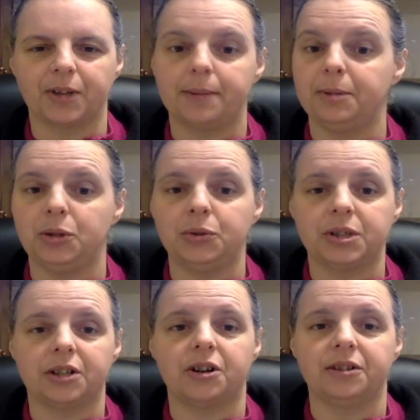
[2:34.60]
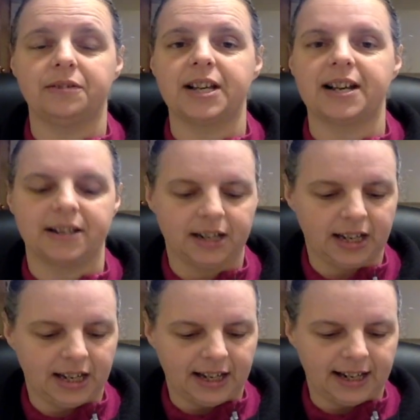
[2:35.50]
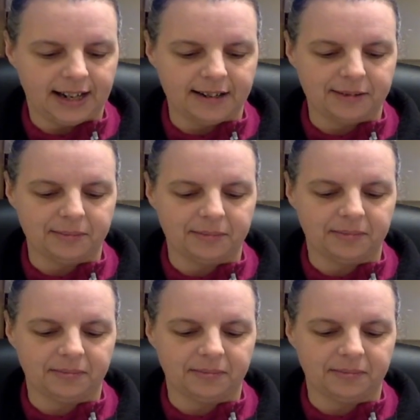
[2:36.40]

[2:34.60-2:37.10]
abuse and all of that. So